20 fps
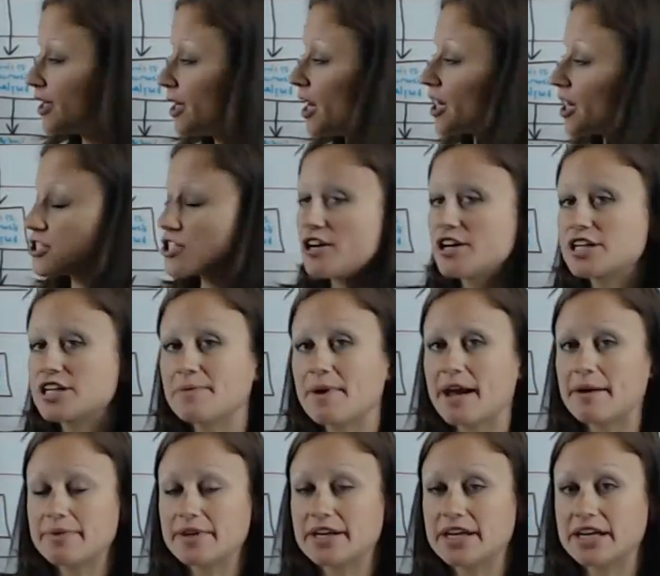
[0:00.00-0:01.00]
A
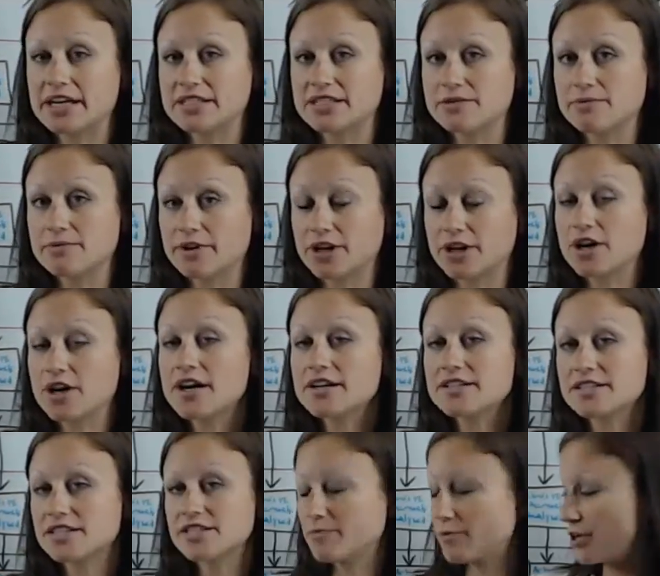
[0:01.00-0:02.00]
chargeback begins when a
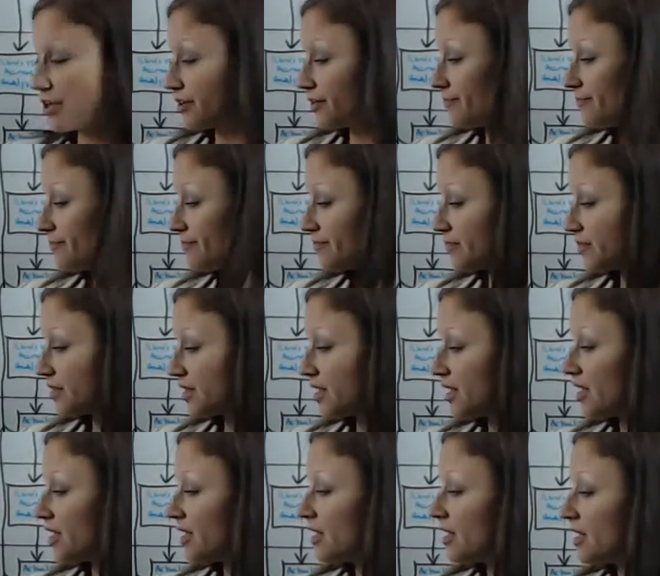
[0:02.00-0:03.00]
customer
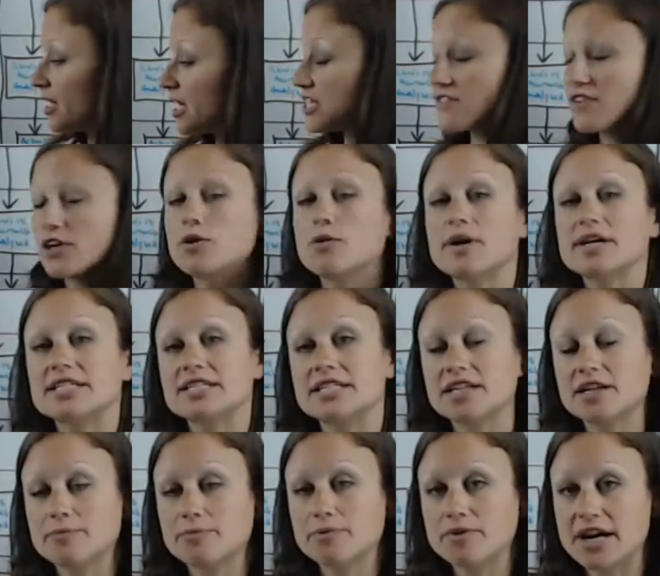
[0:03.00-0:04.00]
is requesting
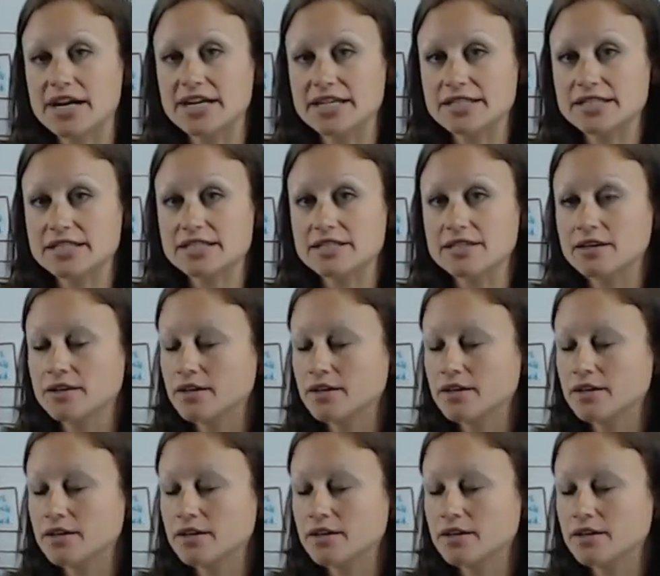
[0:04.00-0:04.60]
a price